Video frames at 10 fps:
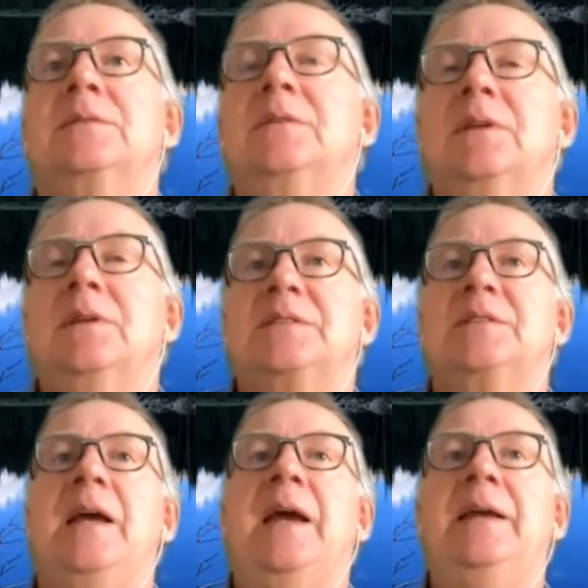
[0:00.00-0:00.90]
let's
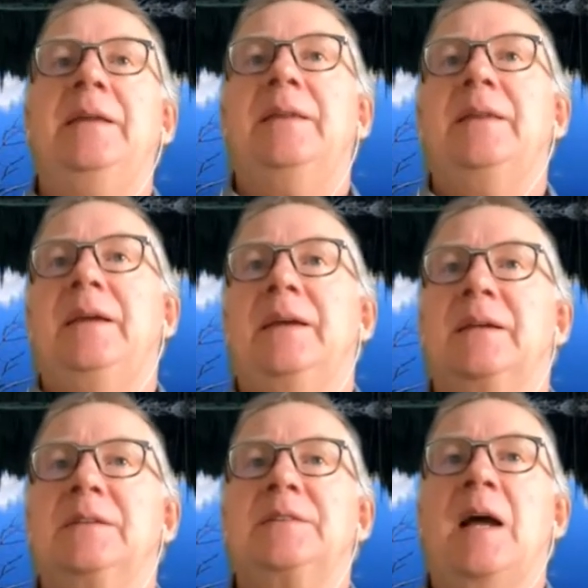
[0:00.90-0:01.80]
take the
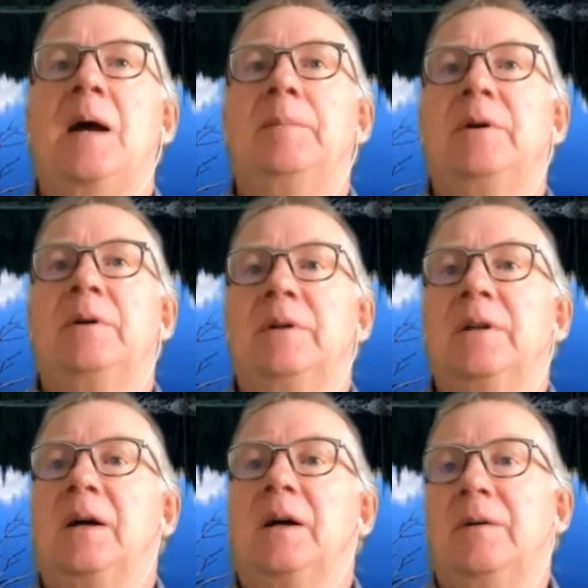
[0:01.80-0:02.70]

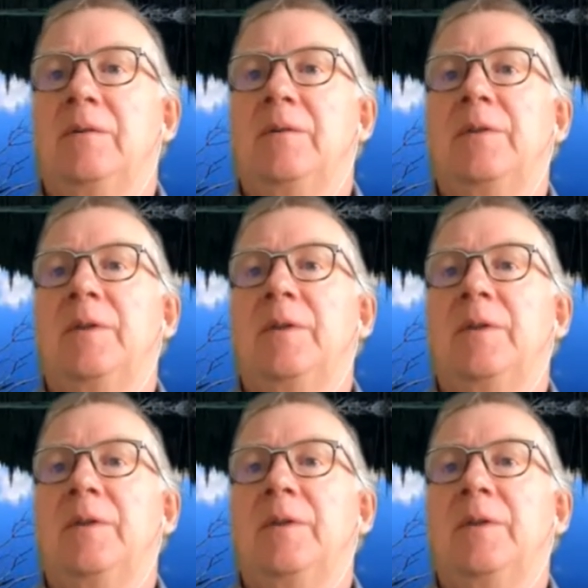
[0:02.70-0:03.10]
example of the